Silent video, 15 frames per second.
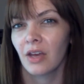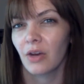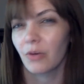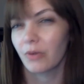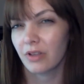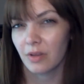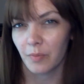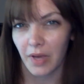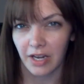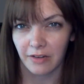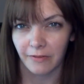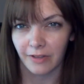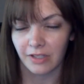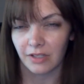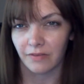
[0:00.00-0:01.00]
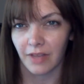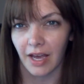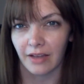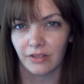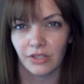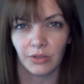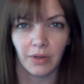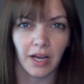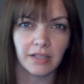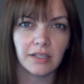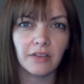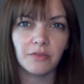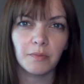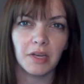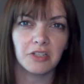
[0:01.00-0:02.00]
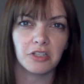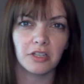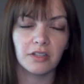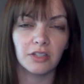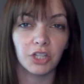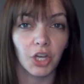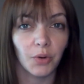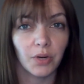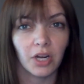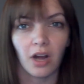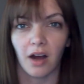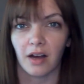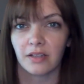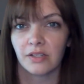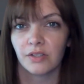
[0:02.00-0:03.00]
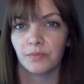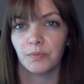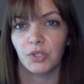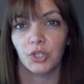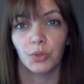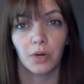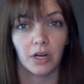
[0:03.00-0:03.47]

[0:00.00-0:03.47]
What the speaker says: what are the benefits of that? So as I've mentioned, lower costs. You